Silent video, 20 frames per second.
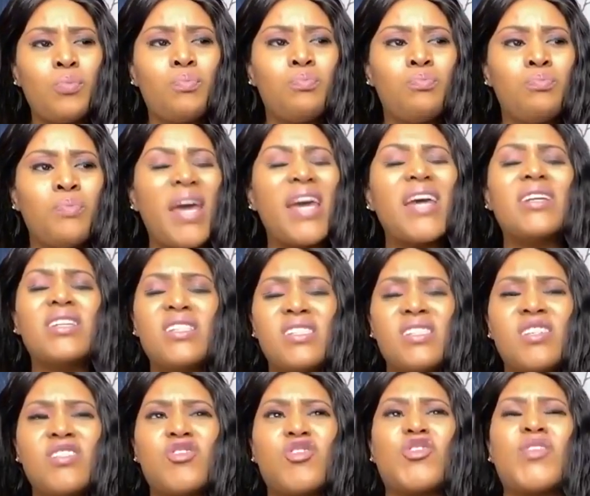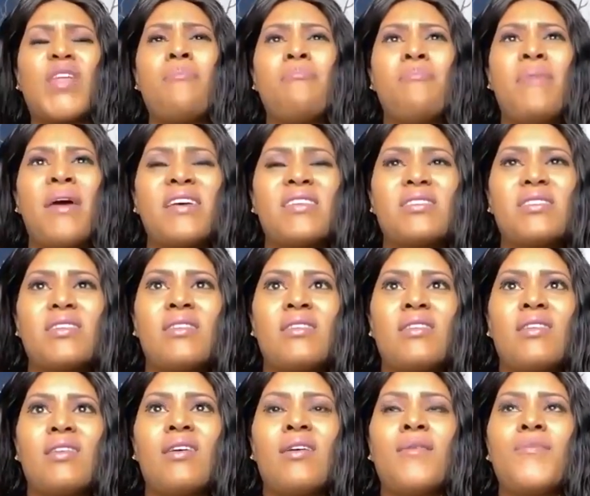make a decision
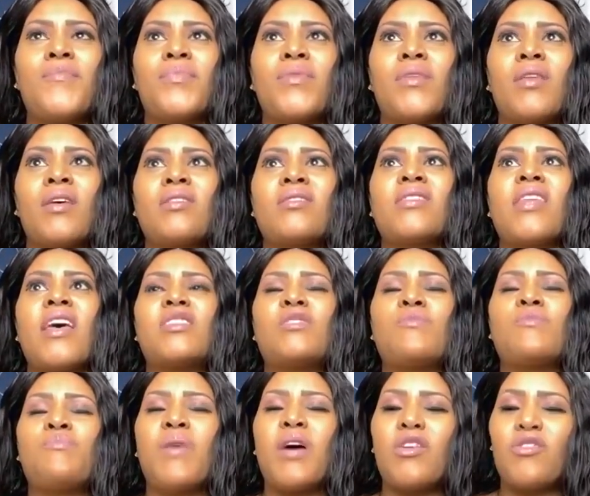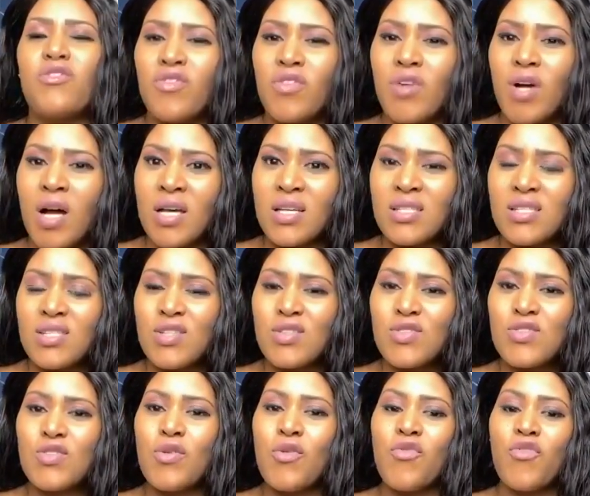that's better for us.
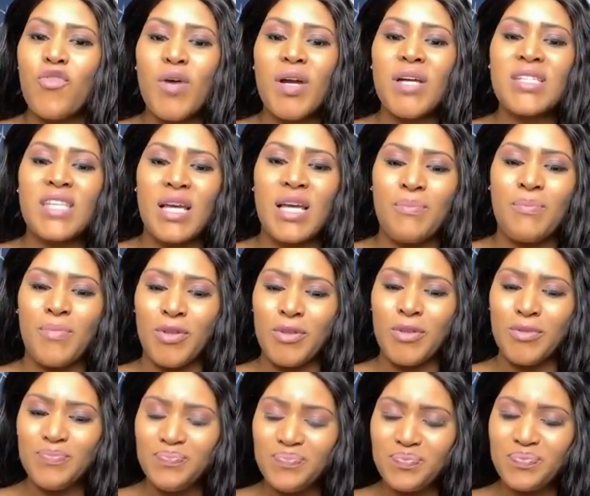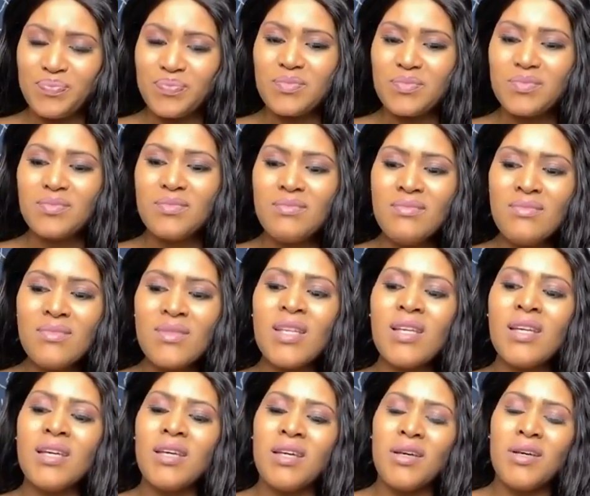So for example,
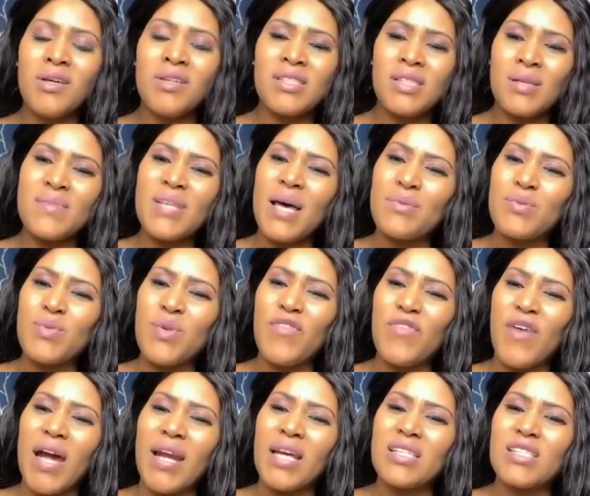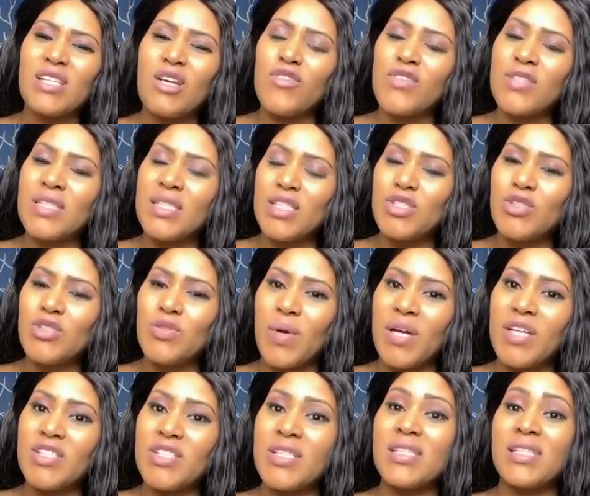sometimes we find ourselves in
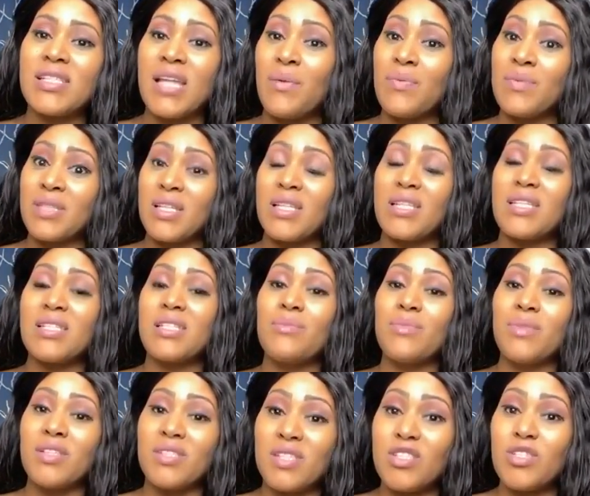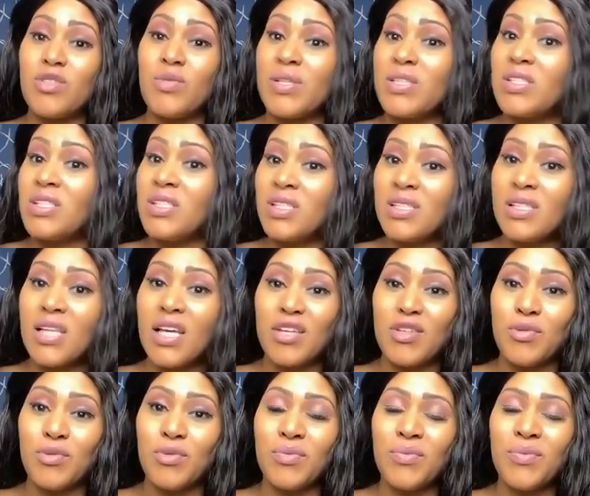situations, and I was in a similar situation just like
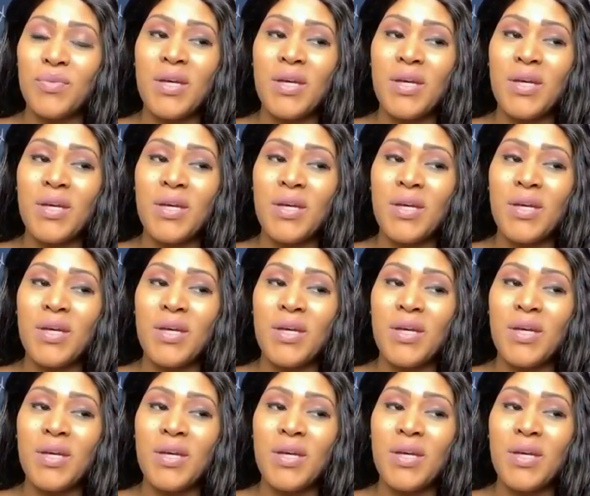you,